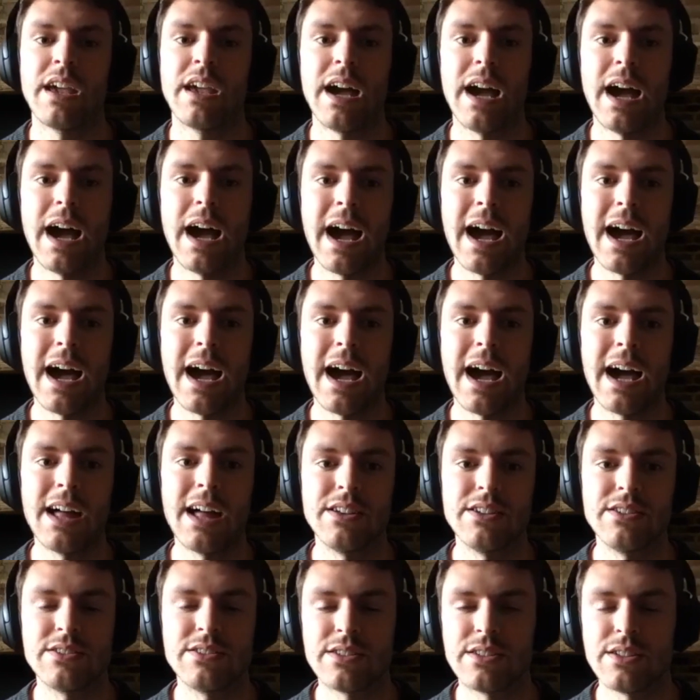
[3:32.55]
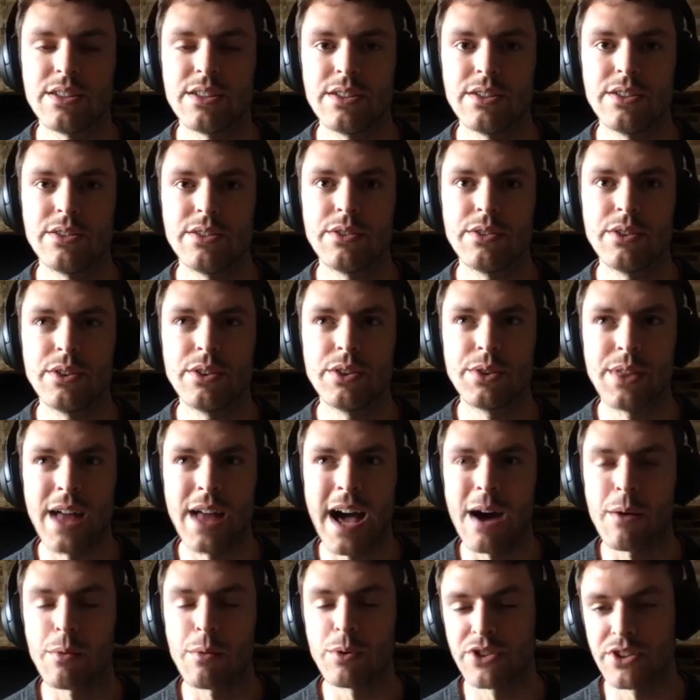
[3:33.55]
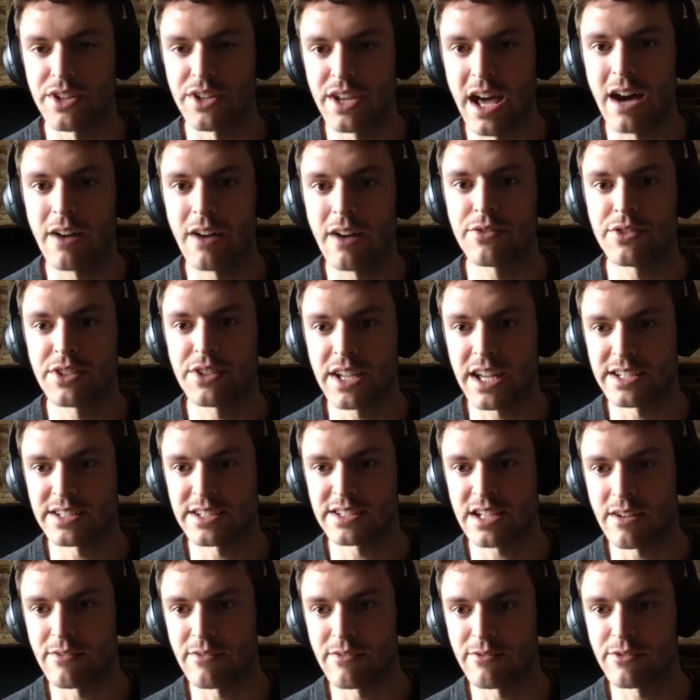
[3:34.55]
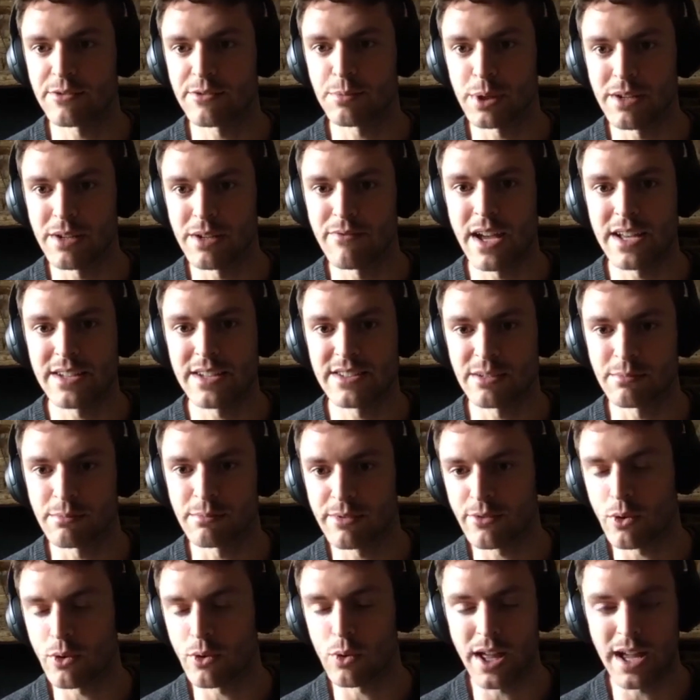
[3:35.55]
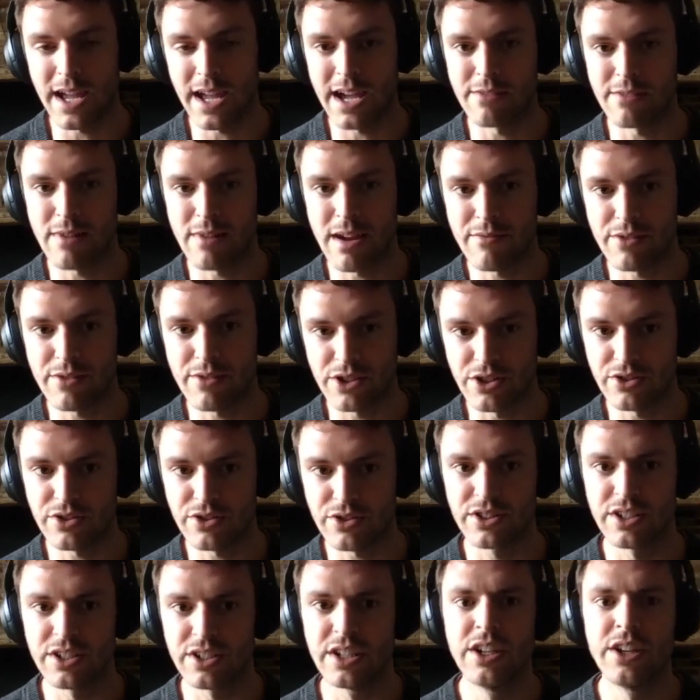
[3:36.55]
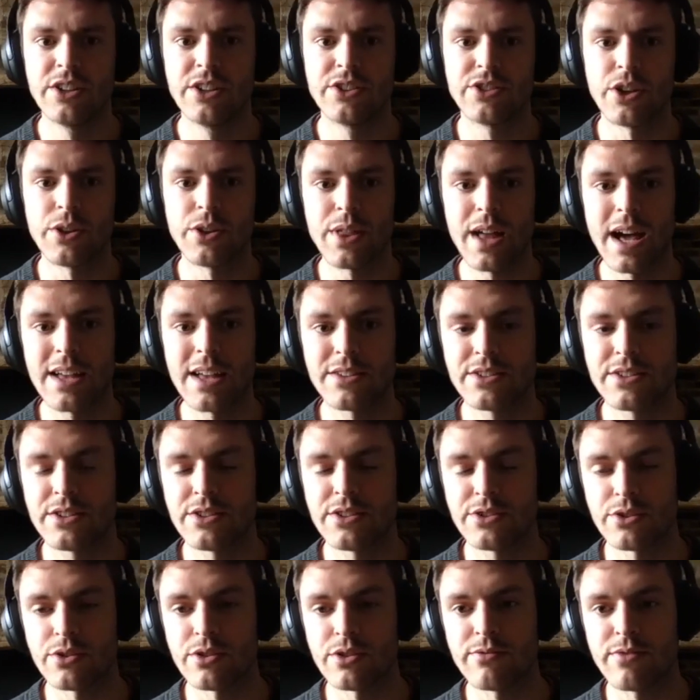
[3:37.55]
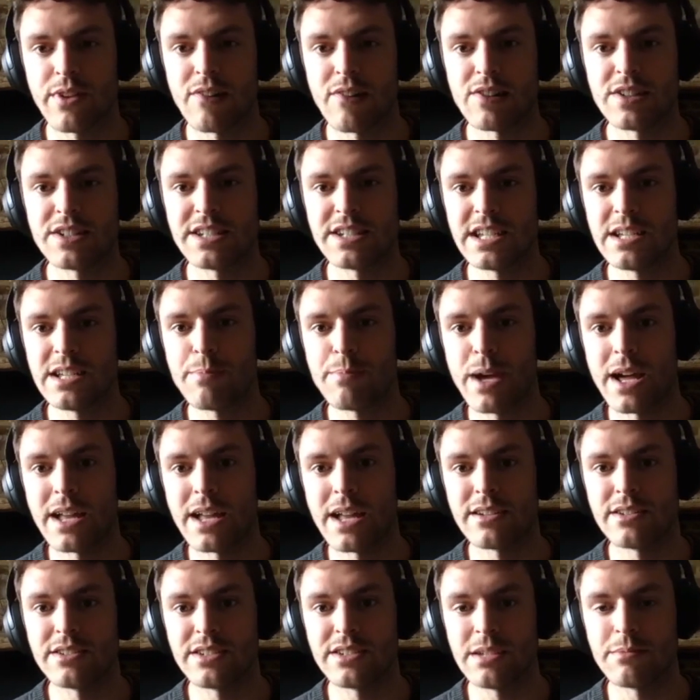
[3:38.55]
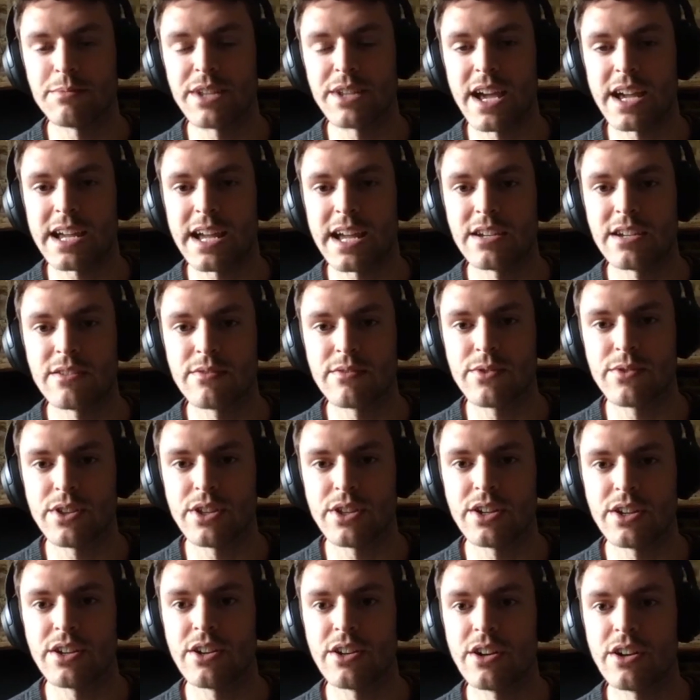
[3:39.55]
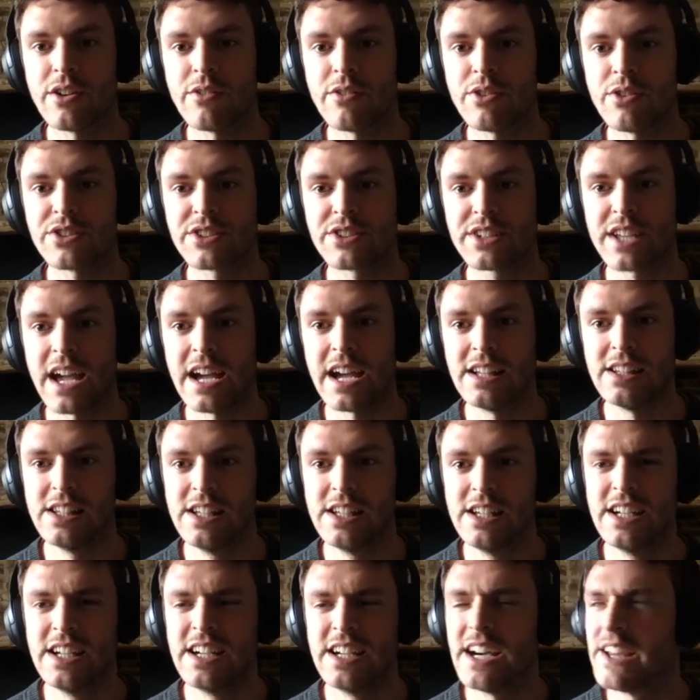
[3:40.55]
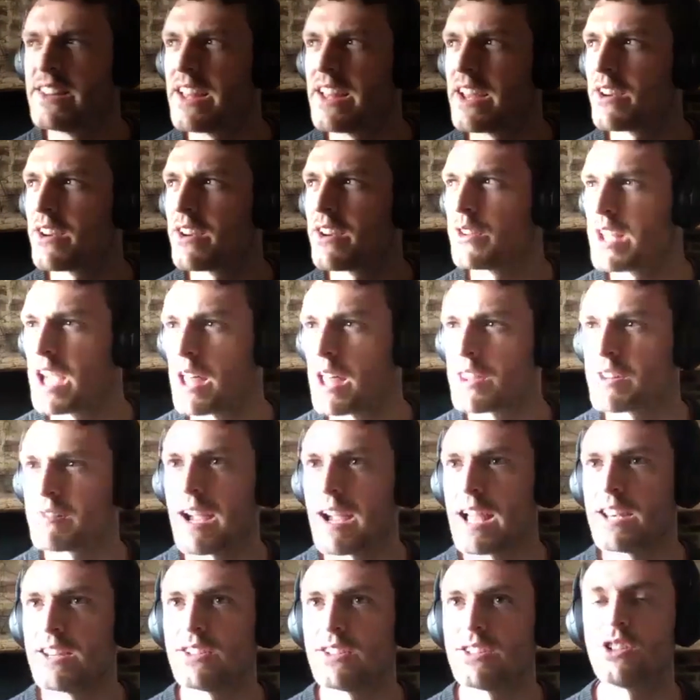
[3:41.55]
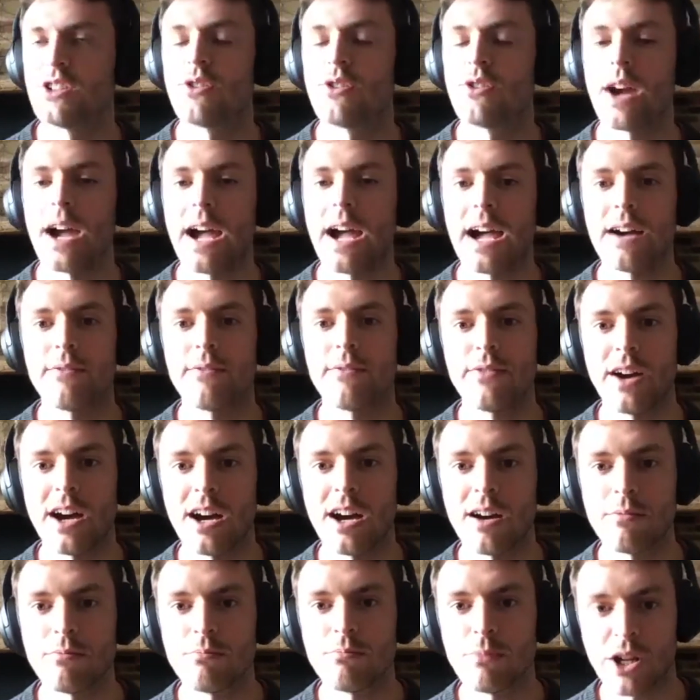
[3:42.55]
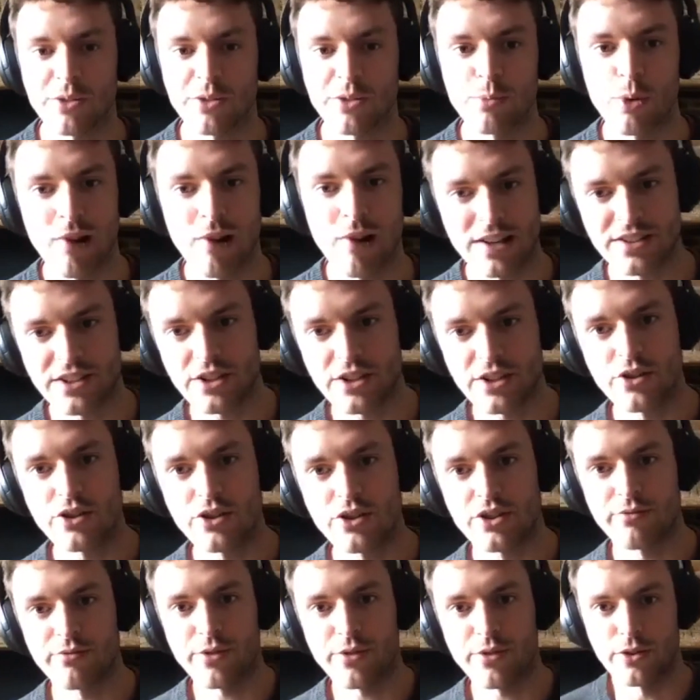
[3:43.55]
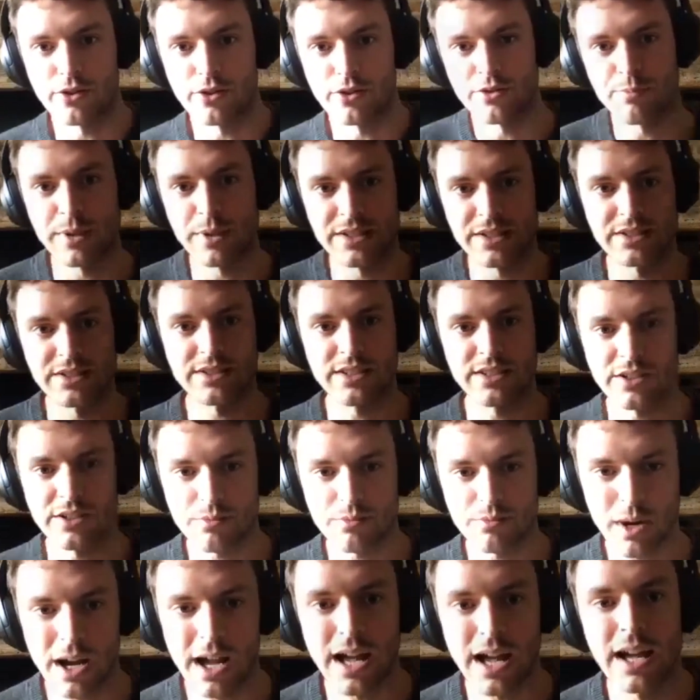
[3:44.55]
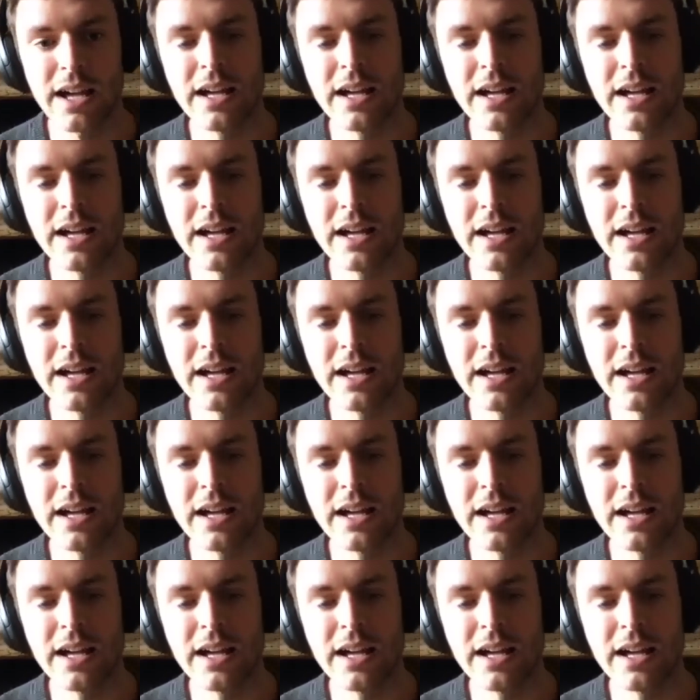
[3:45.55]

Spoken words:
And that was enough to get us comfortable investing before they had revenues. So that's the sort of very deep tech end of the scale. And then on the other end, you have much more execution focused businesses where